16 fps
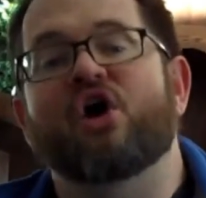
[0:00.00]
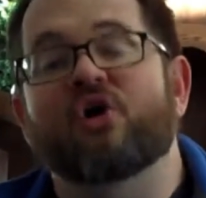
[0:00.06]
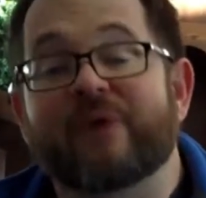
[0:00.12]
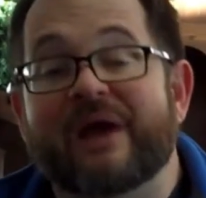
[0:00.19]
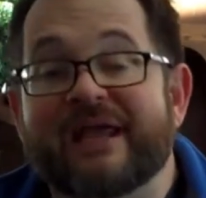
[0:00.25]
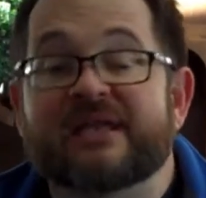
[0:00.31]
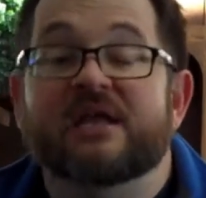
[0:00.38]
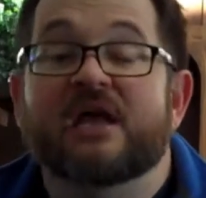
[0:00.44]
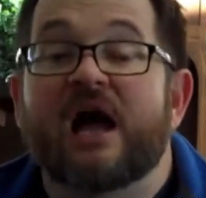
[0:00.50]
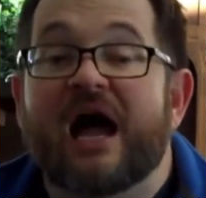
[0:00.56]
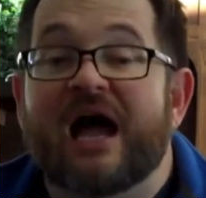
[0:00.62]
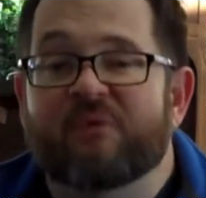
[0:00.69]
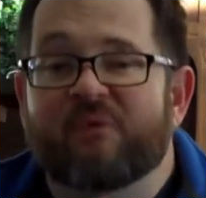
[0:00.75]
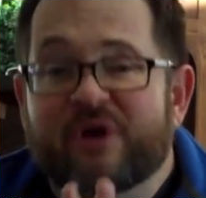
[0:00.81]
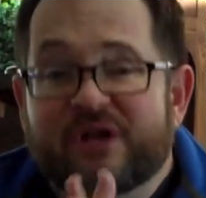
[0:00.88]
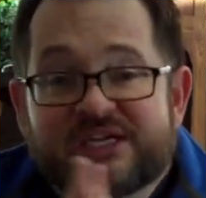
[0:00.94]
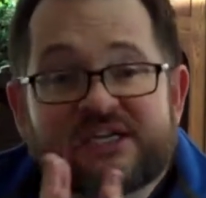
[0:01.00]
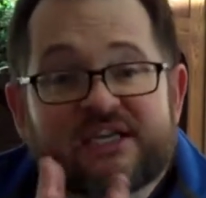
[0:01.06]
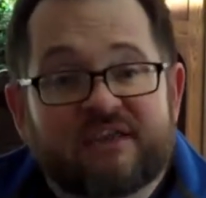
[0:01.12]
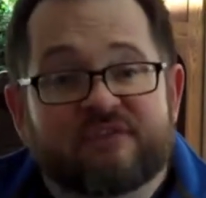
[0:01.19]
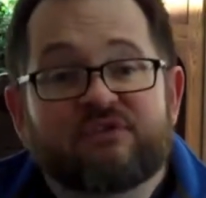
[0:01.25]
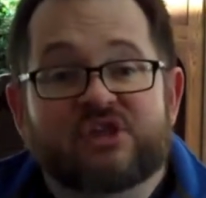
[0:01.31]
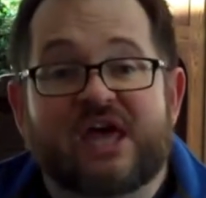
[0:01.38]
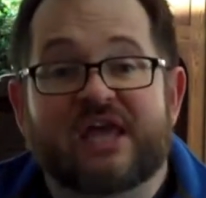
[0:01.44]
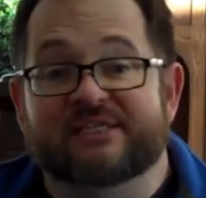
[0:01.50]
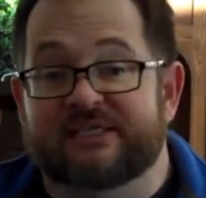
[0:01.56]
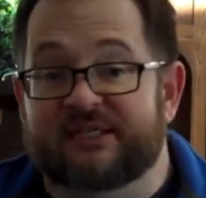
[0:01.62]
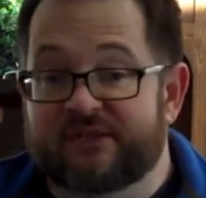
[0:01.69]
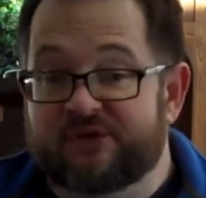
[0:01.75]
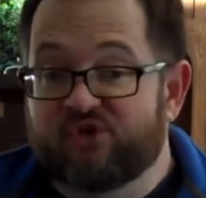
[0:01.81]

All right, I wanted to give you that as a